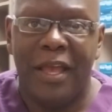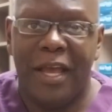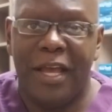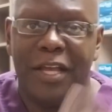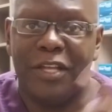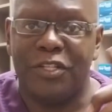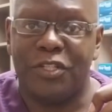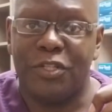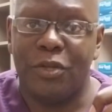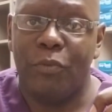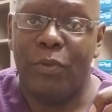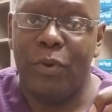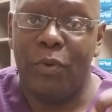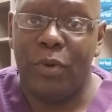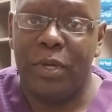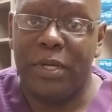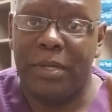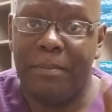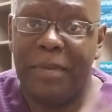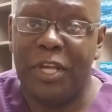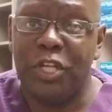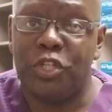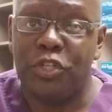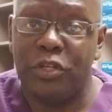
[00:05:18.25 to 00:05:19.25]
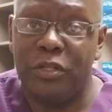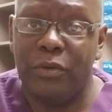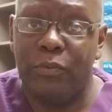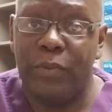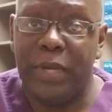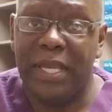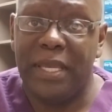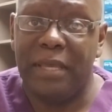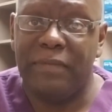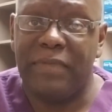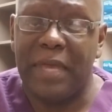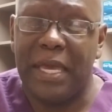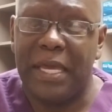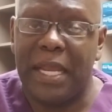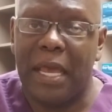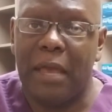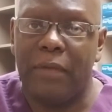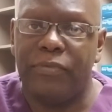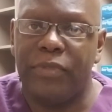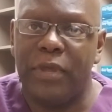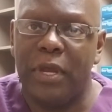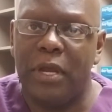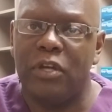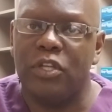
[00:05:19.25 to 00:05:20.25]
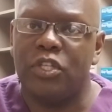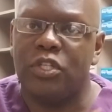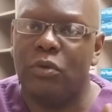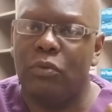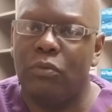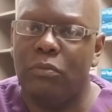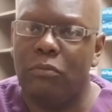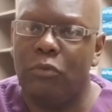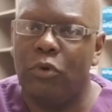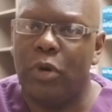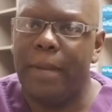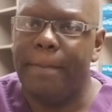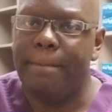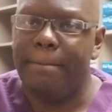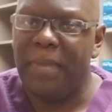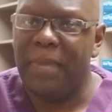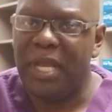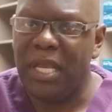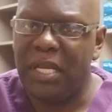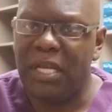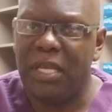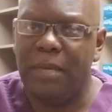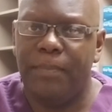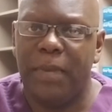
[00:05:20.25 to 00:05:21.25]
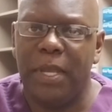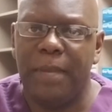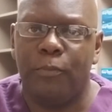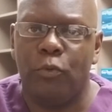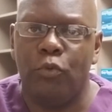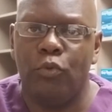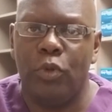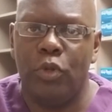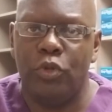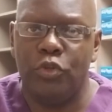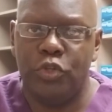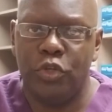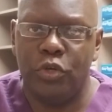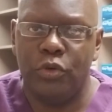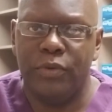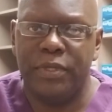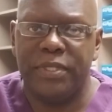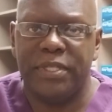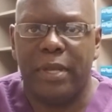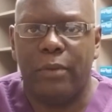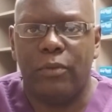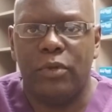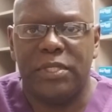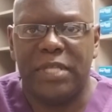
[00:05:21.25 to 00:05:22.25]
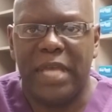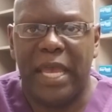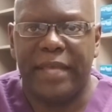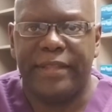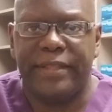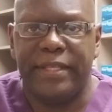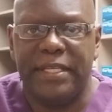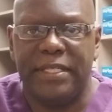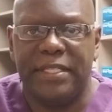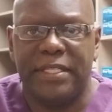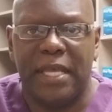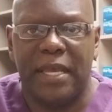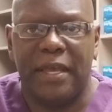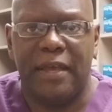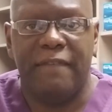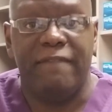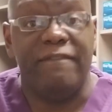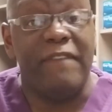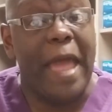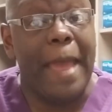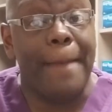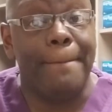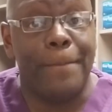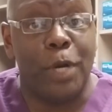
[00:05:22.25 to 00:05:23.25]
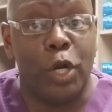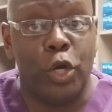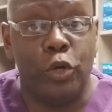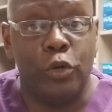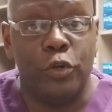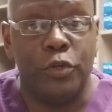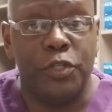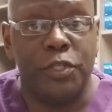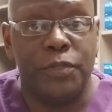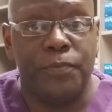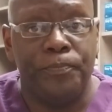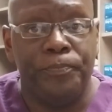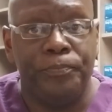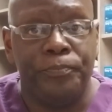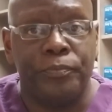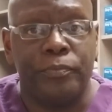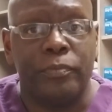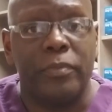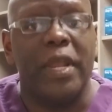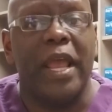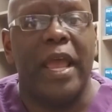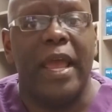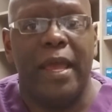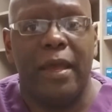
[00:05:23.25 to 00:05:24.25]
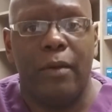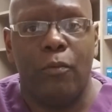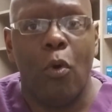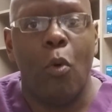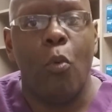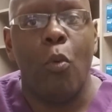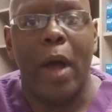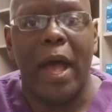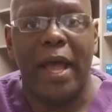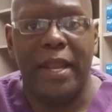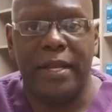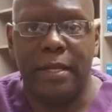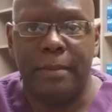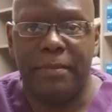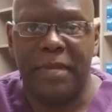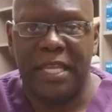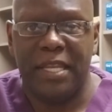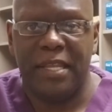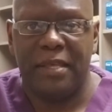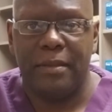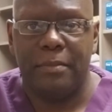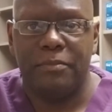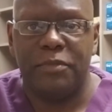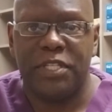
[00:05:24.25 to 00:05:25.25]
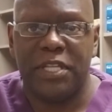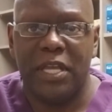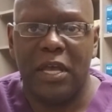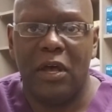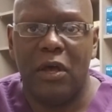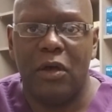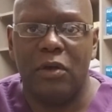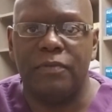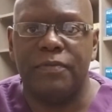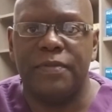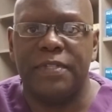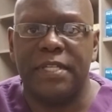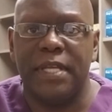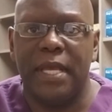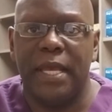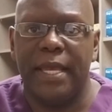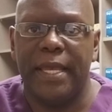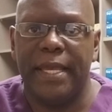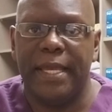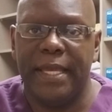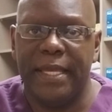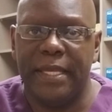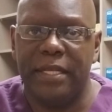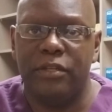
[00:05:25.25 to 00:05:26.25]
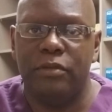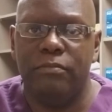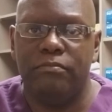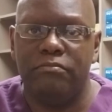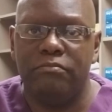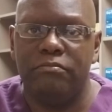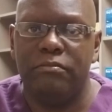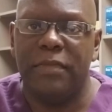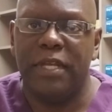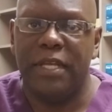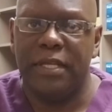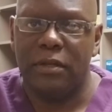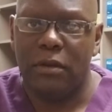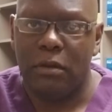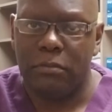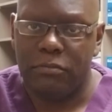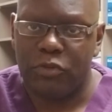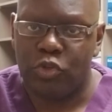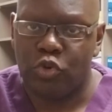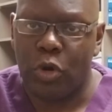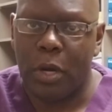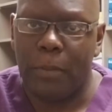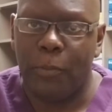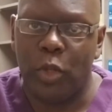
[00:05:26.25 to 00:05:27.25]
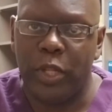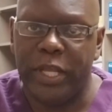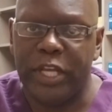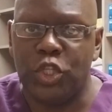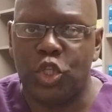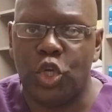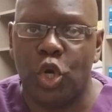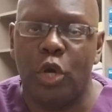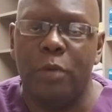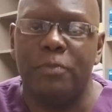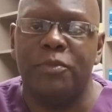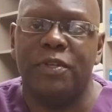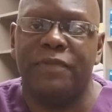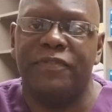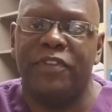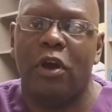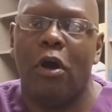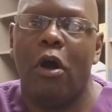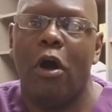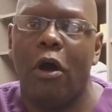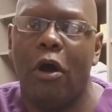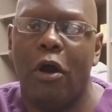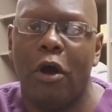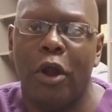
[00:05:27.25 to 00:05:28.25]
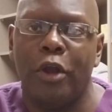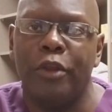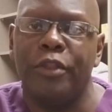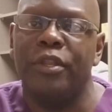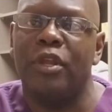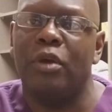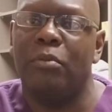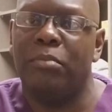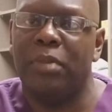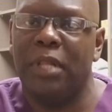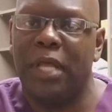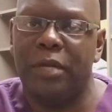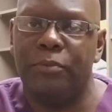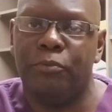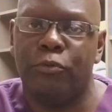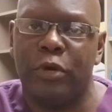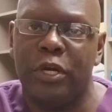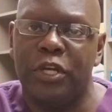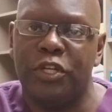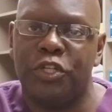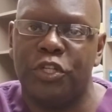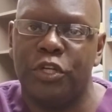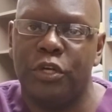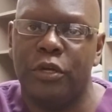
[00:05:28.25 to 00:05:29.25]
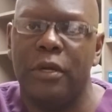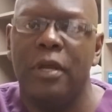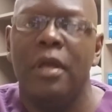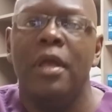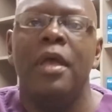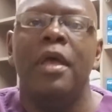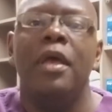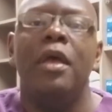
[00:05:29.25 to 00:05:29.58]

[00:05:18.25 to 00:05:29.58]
So we want to make sure that we get that out there. So what many people will do is they will take these fat burners and will wind up getting themselves in trouble in terms of their heart and their blood pressure.